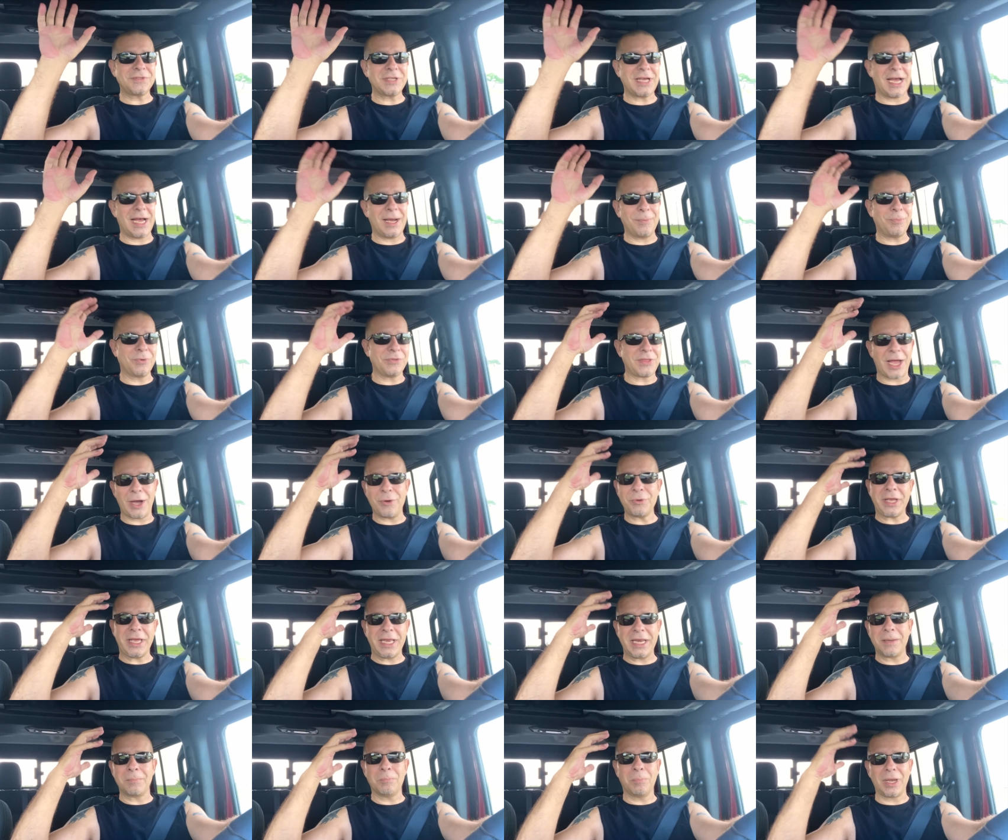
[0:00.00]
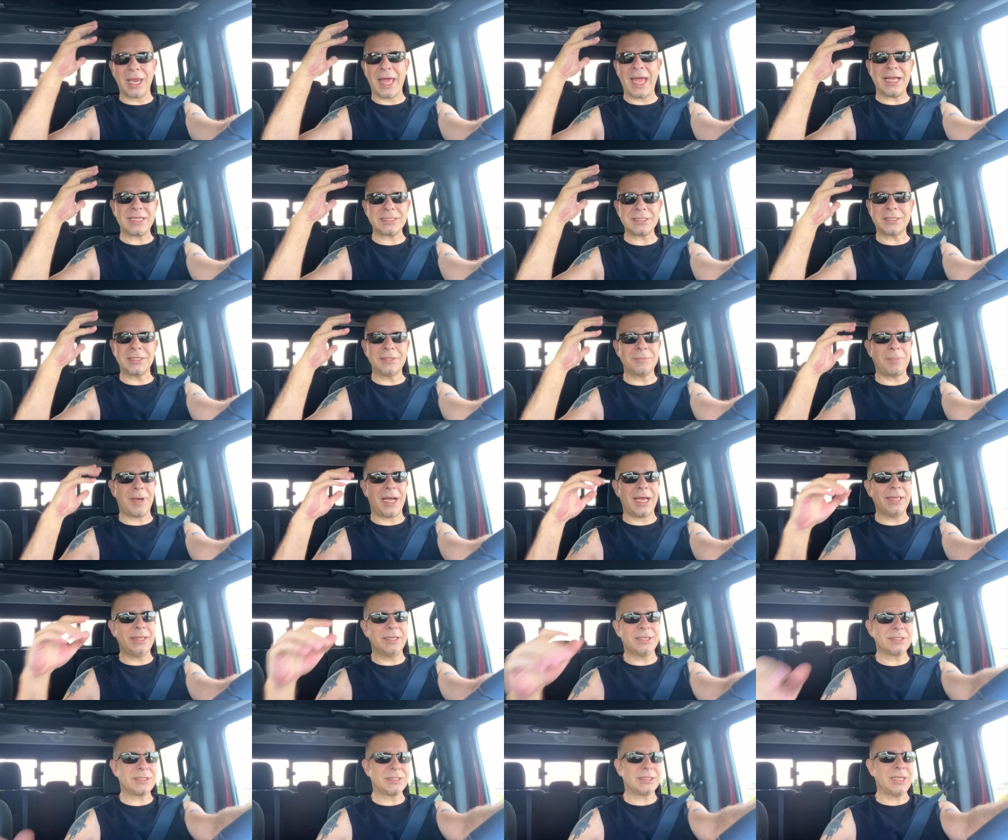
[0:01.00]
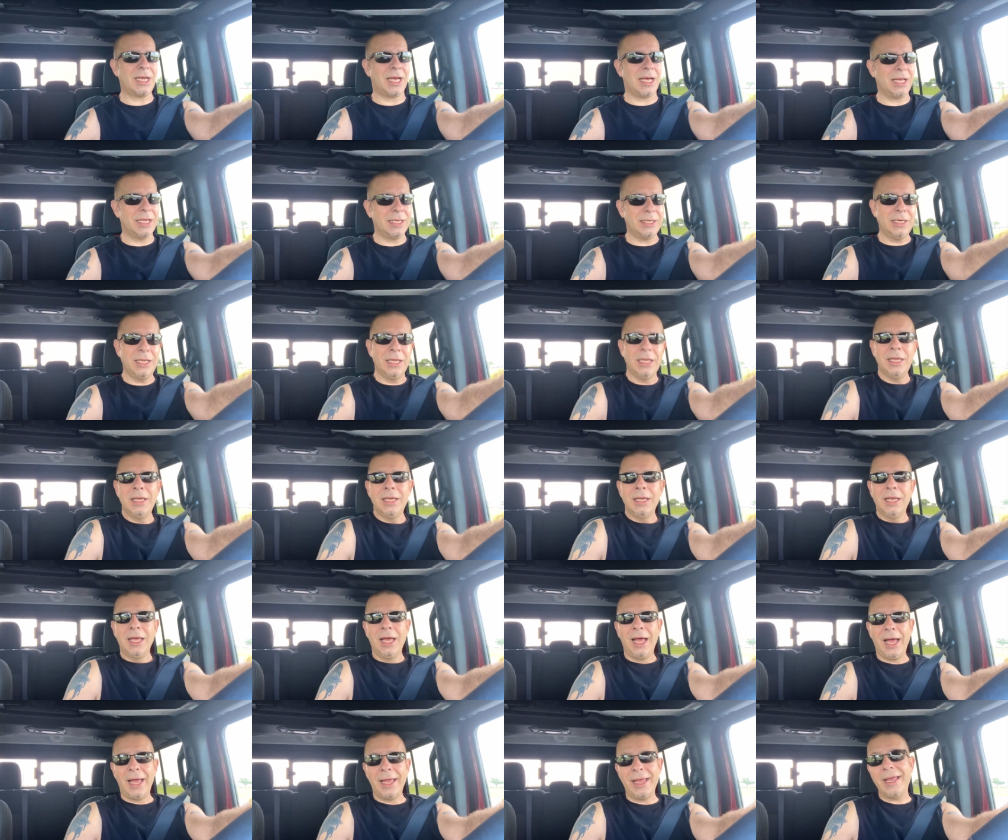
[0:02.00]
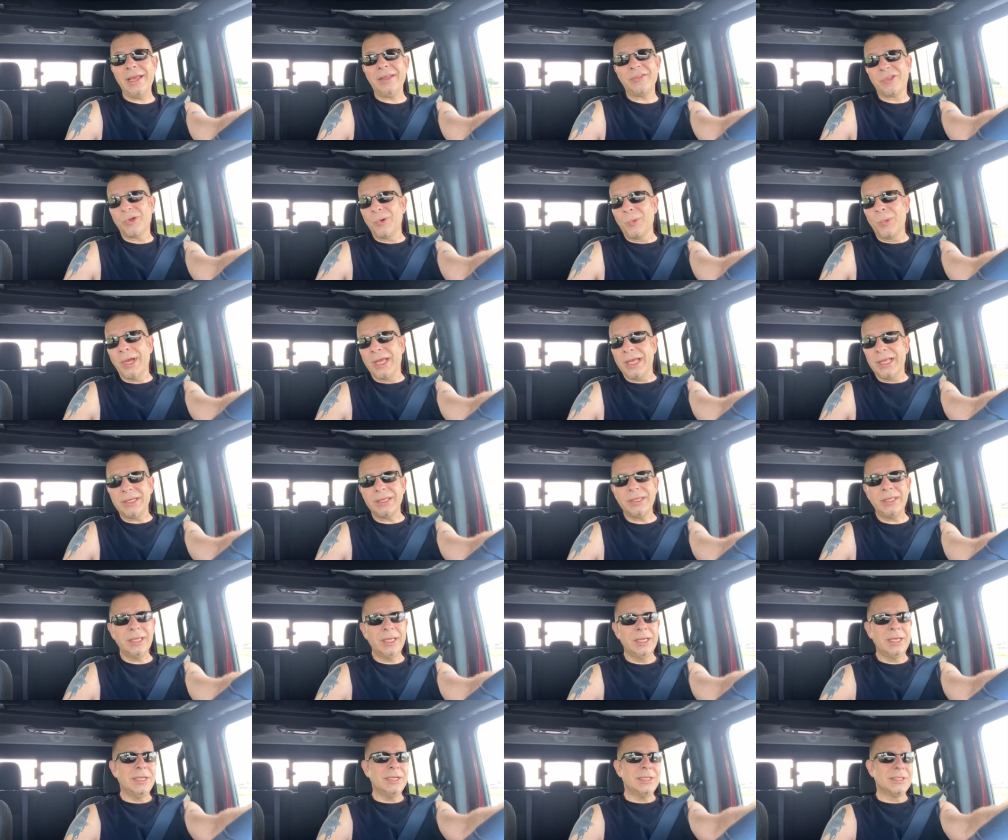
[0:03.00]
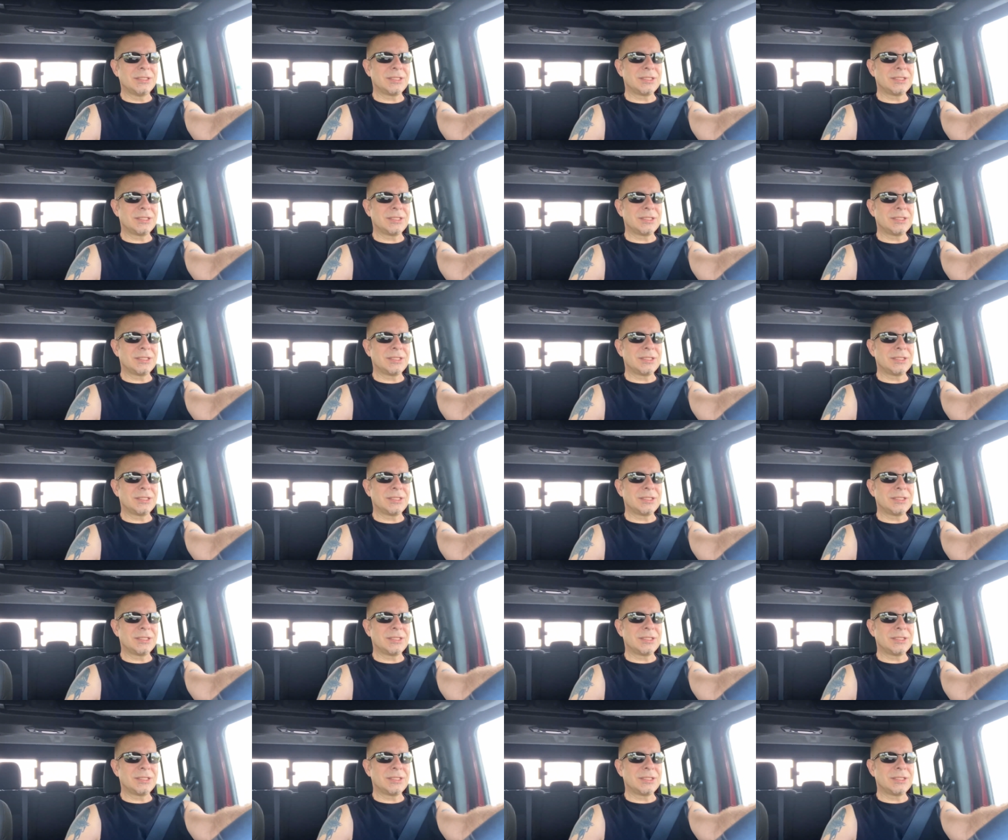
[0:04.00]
top without getting blasted by the sun and the wind.